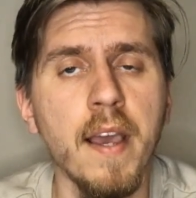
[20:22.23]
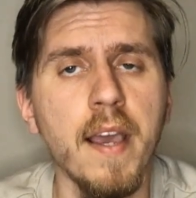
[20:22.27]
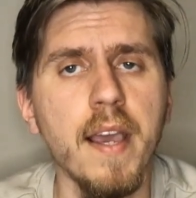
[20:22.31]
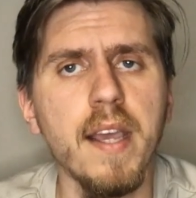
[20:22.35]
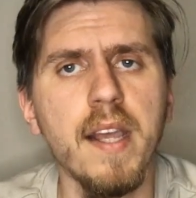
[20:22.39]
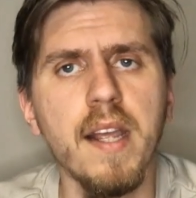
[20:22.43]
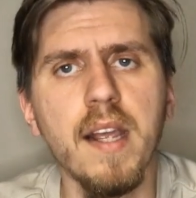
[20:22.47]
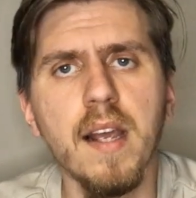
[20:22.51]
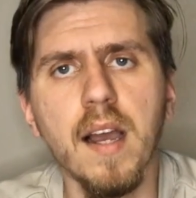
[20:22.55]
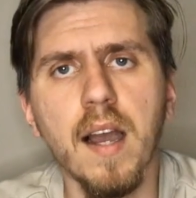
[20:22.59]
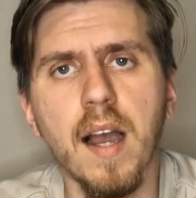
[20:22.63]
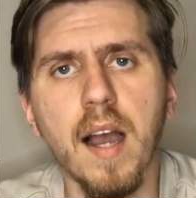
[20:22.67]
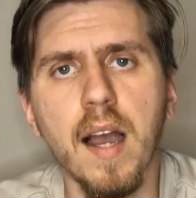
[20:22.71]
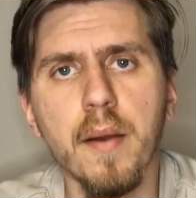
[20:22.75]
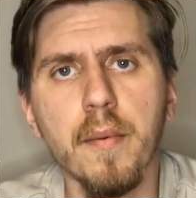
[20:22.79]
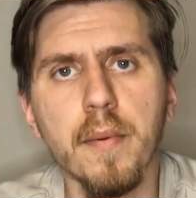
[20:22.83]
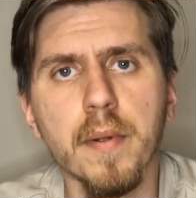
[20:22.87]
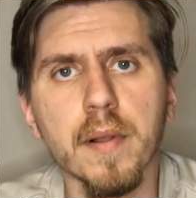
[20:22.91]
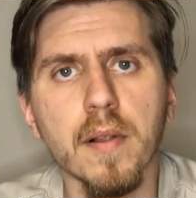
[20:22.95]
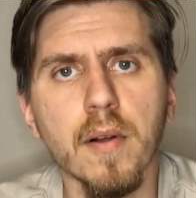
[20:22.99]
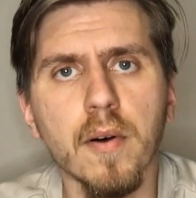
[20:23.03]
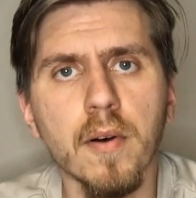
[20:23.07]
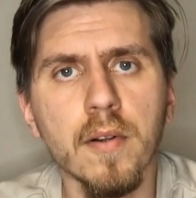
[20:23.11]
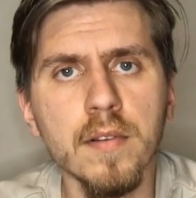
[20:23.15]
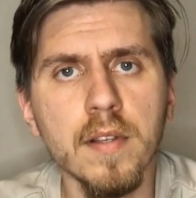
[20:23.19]
Here I
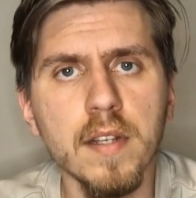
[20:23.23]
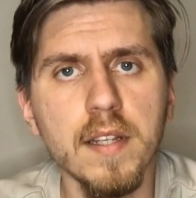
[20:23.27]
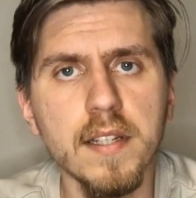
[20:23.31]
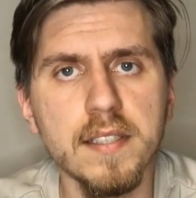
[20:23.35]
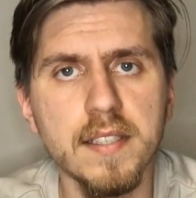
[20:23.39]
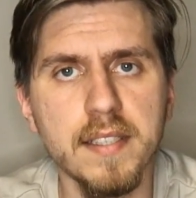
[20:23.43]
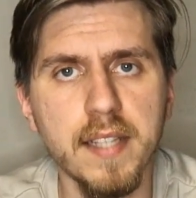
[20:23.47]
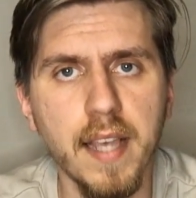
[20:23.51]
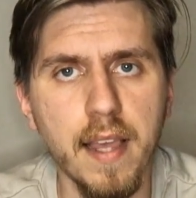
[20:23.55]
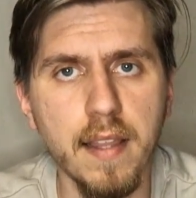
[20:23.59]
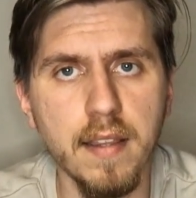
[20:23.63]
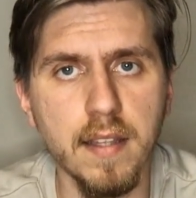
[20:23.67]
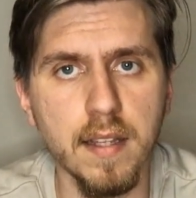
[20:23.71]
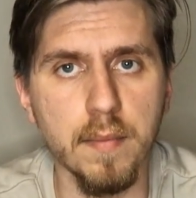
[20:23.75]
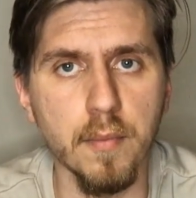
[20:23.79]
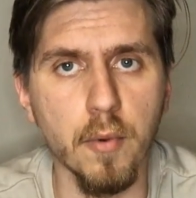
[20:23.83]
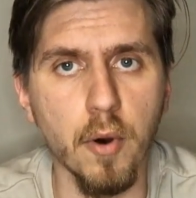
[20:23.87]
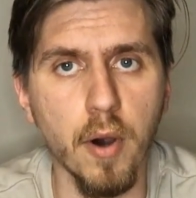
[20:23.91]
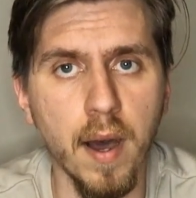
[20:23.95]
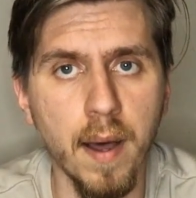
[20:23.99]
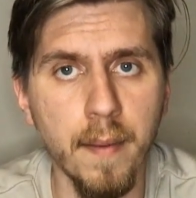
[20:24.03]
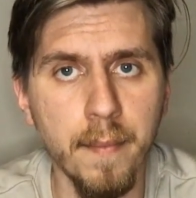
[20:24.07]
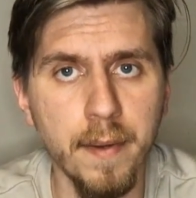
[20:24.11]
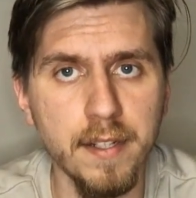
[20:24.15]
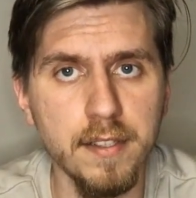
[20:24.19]
will only say that
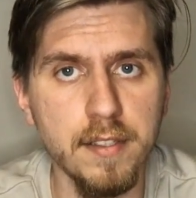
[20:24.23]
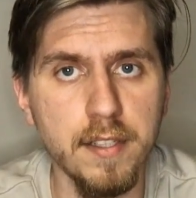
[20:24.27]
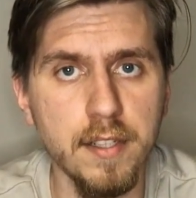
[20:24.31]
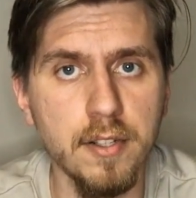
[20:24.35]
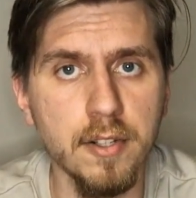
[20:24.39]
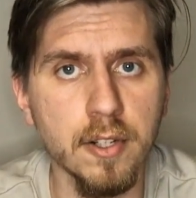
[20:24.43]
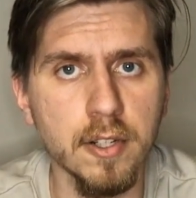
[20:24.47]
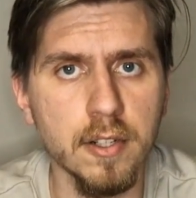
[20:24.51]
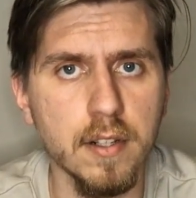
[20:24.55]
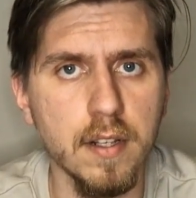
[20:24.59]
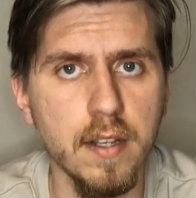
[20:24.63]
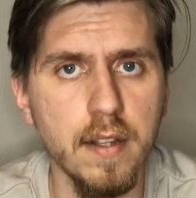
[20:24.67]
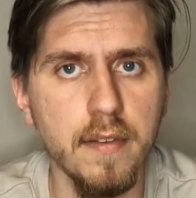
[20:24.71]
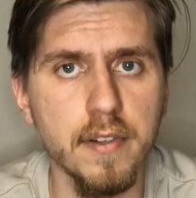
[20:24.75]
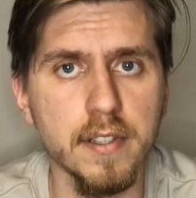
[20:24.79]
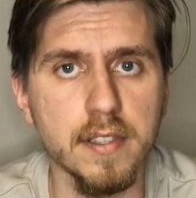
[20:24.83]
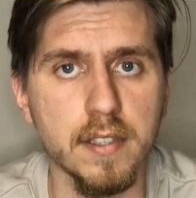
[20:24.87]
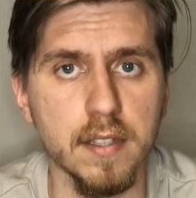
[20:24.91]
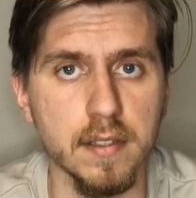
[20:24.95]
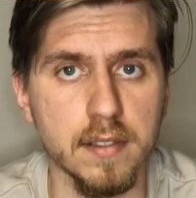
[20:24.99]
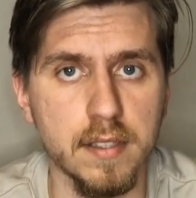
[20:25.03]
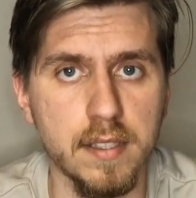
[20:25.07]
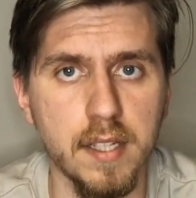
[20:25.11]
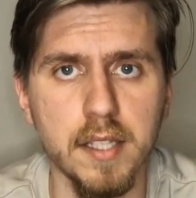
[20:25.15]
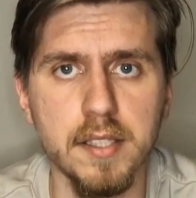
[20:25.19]
Muhammad did not leave a
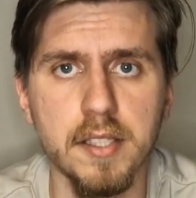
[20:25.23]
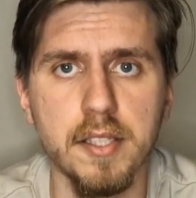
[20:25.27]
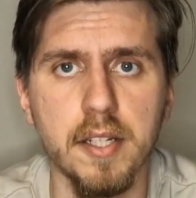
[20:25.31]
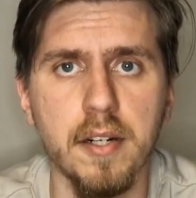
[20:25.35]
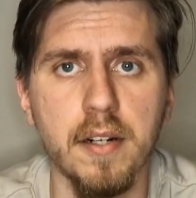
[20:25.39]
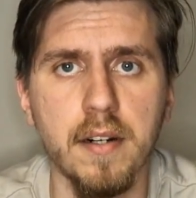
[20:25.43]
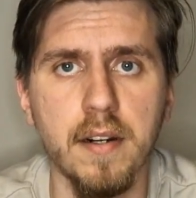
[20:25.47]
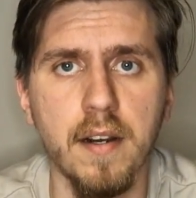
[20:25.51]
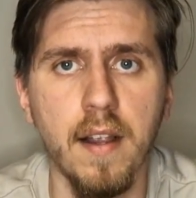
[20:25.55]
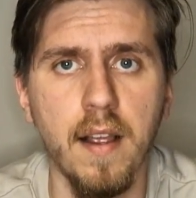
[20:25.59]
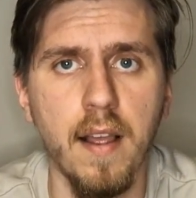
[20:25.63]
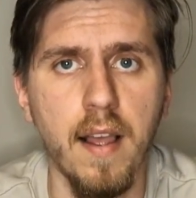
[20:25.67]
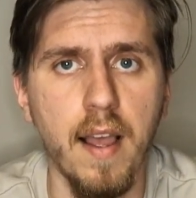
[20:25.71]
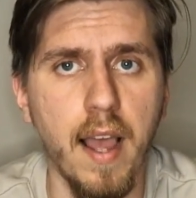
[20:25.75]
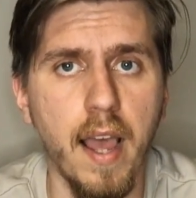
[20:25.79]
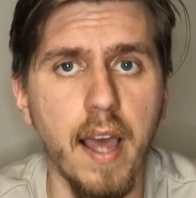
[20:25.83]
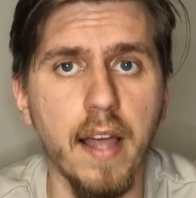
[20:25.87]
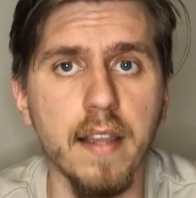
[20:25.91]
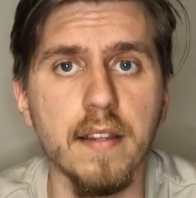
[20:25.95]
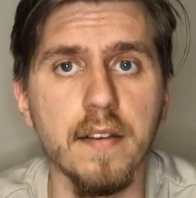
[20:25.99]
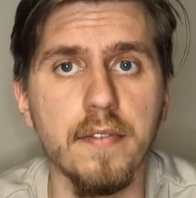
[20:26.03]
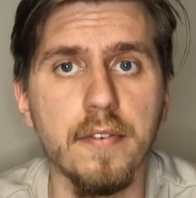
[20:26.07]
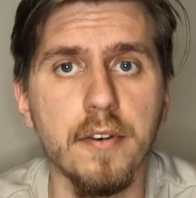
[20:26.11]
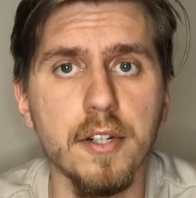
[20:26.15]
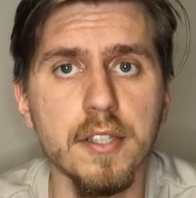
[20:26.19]
successor,
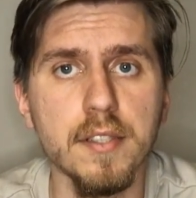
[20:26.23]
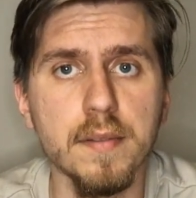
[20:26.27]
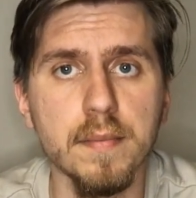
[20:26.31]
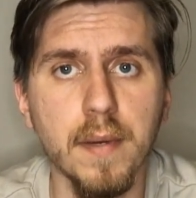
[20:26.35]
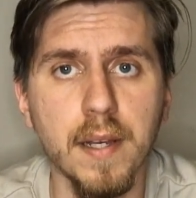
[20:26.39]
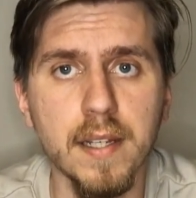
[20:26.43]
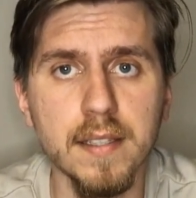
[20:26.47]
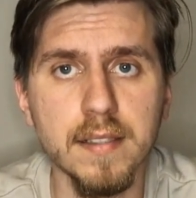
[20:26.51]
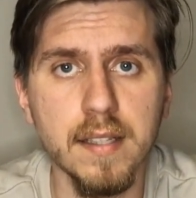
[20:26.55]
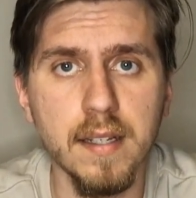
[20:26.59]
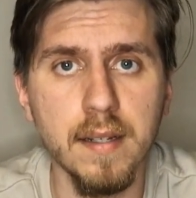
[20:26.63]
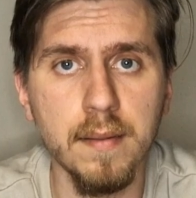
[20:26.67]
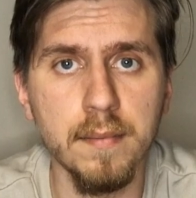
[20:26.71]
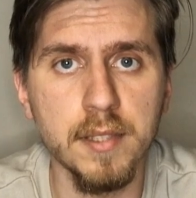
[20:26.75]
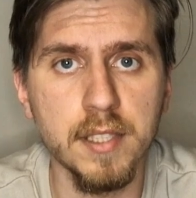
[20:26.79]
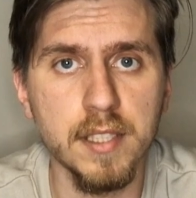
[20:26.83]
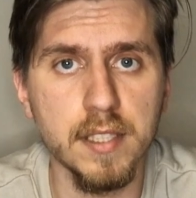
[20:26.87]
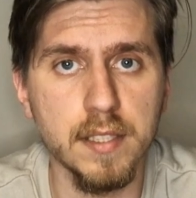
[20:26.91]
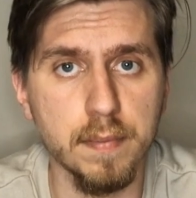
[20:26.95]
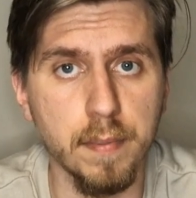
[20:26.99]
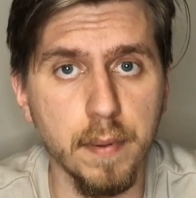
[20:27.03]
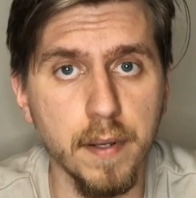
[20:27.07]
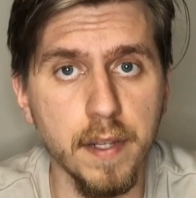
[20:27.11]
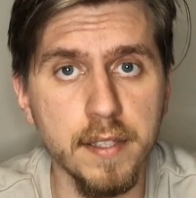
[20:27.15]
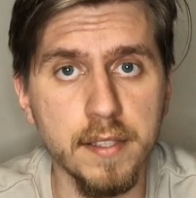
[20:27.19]
and the first Muslims
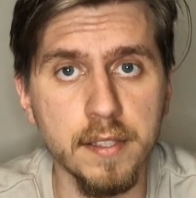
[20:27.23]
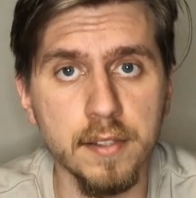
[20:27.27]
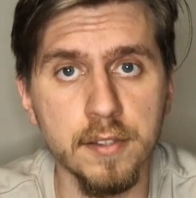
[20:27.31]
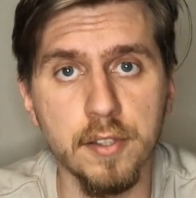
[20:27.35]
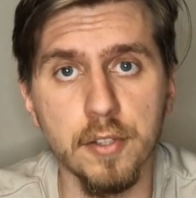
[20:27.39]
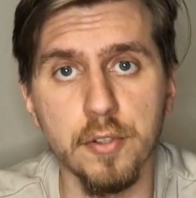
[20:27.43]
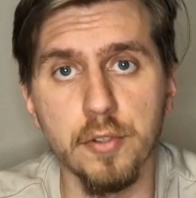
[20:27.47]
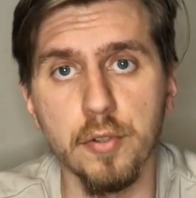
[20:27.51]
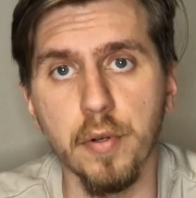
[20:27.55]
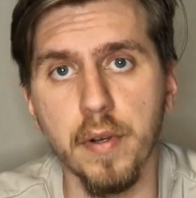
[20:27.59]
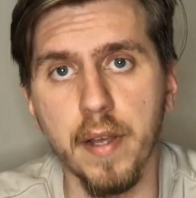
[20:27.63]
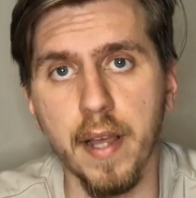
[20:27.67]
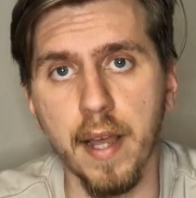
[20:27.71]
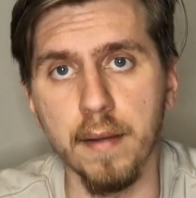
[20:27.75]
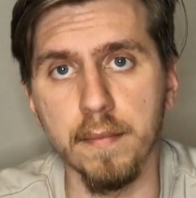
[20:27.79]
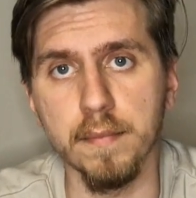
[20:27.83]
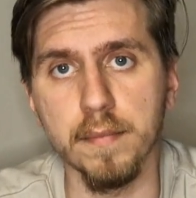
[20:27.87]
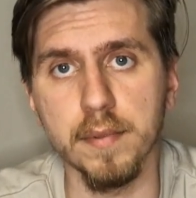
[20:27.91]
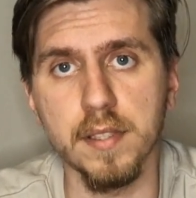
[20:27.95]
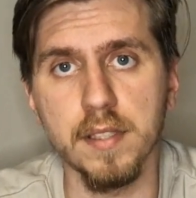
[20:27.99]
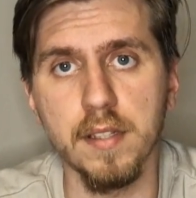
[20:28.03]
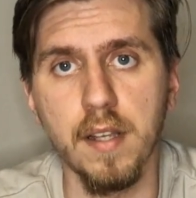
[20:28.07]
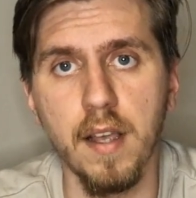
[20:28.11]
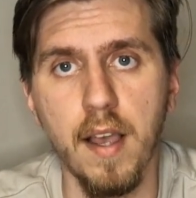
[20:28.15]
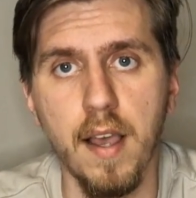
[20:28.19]
split into two
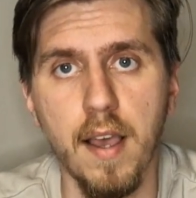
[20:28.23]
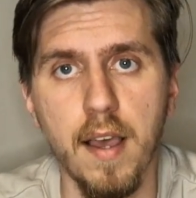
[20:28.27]
camps.